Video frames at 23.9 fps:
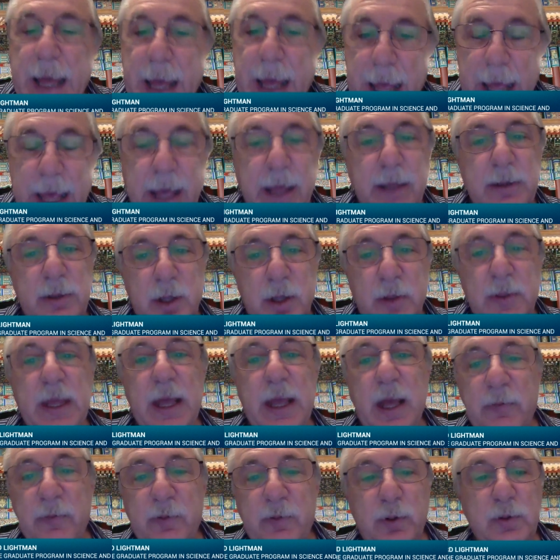and
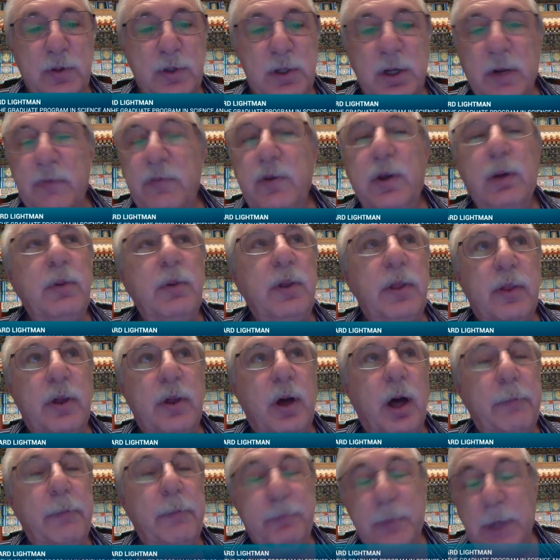the evolution of human
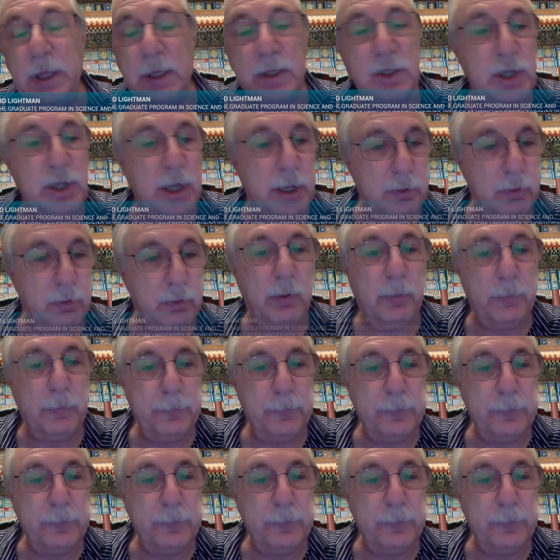thought in general.